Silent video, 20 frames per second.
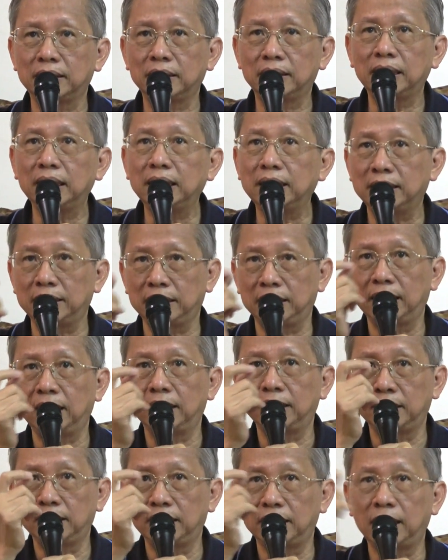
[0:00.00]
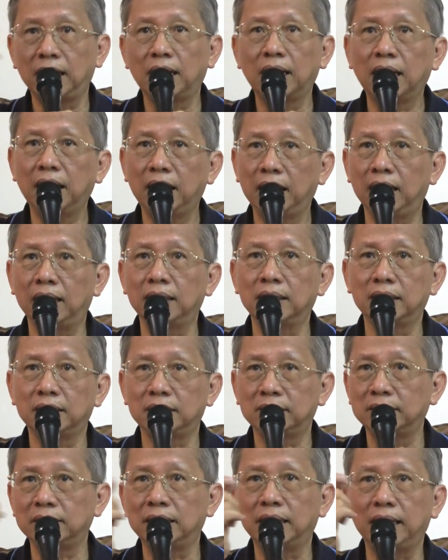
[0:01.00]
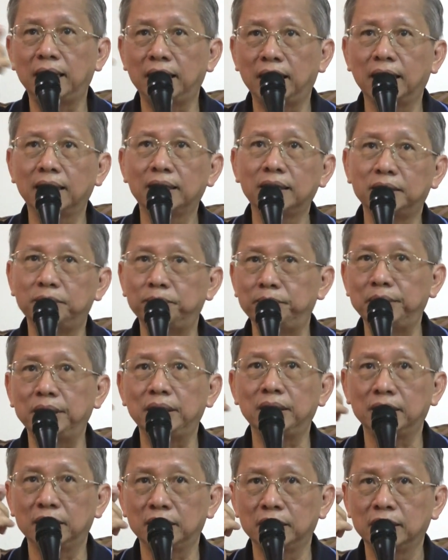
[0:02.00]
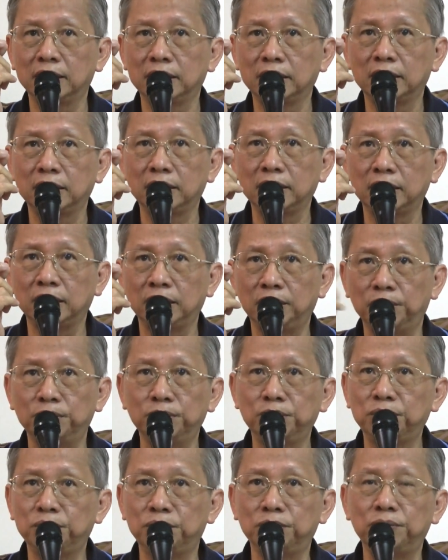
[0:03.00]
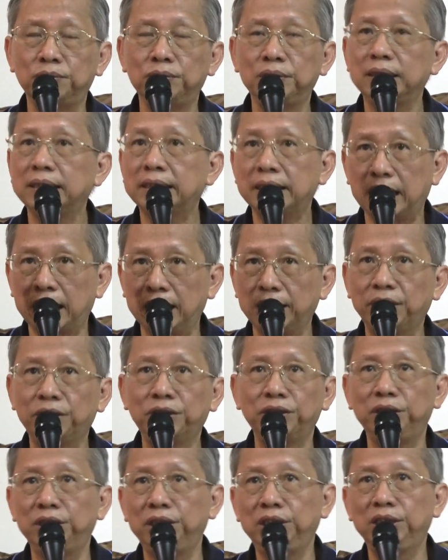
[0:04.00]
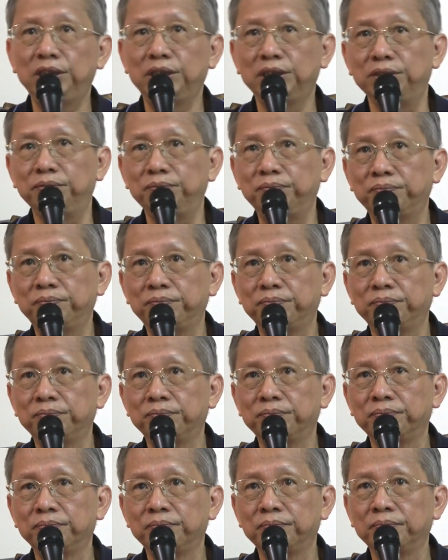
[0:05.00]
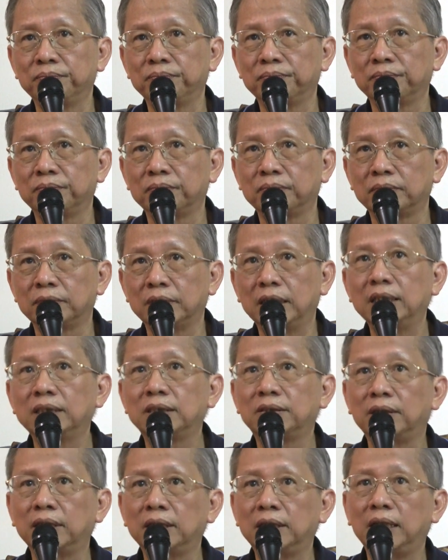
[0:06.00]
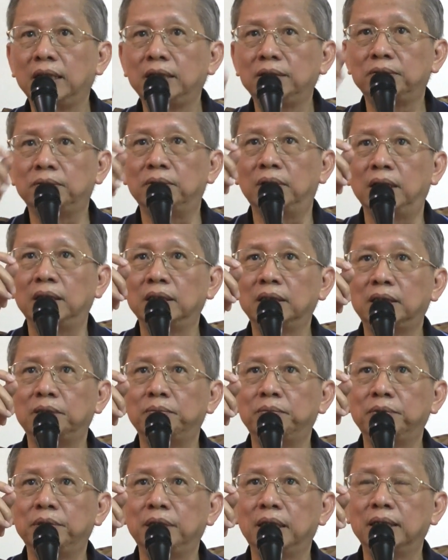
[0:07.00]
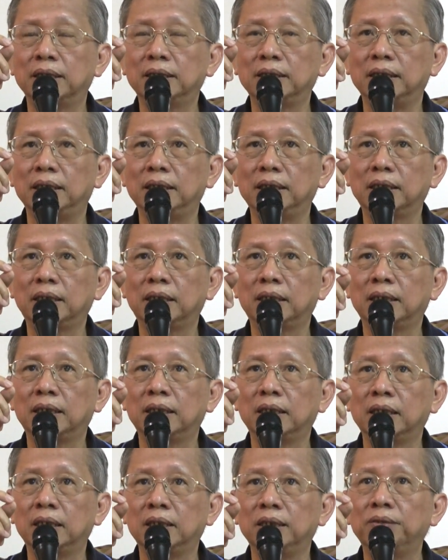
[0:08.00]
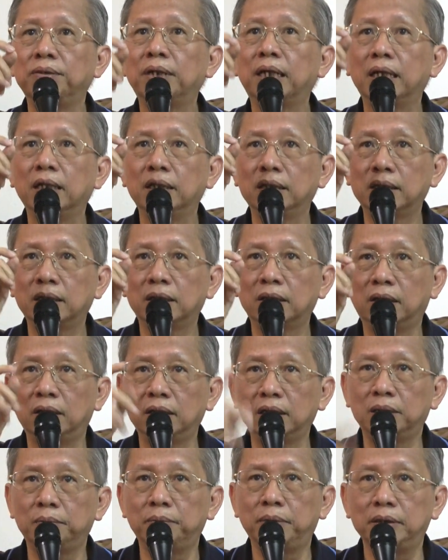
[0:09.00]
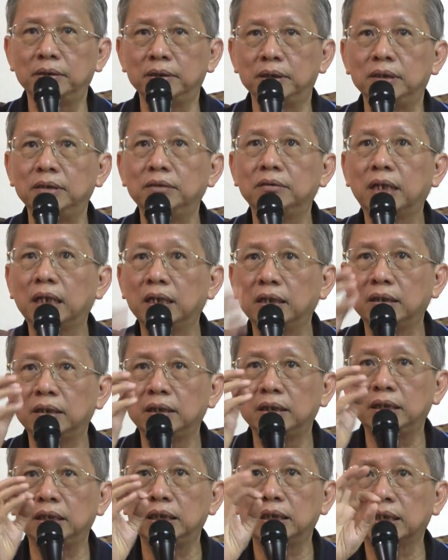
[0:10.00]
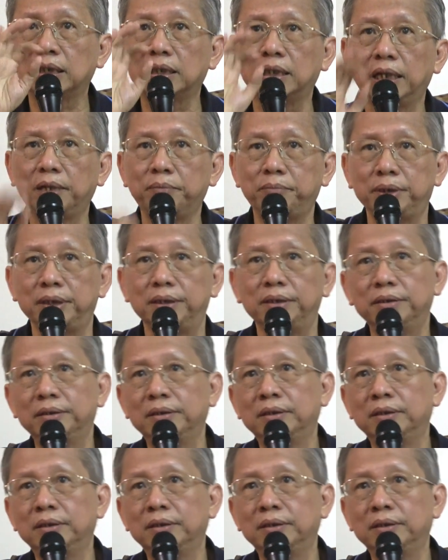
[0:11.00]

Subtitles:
thing that the Arahant or the enlightened being goes through is the unconditioned. That's why that one, the Buddha say, you cannot talk about it, you cannot describe it.